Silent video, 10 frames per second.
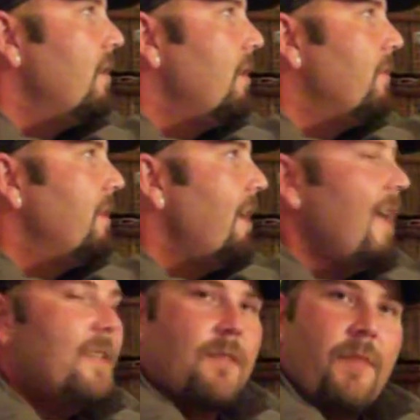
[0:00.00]
to
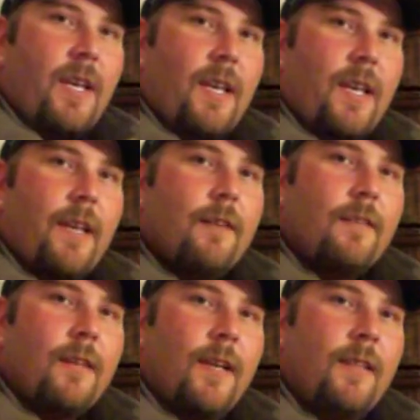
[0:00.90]
retain some heat
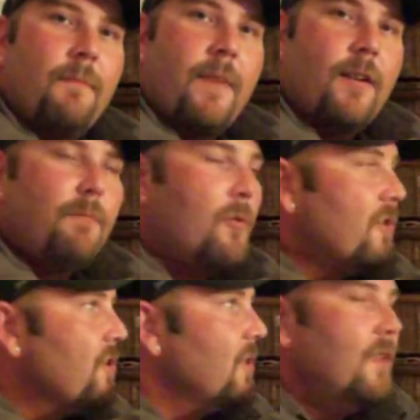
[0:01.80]
here in the metal
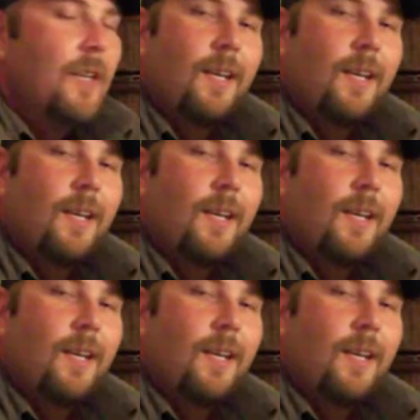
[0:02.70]
portion,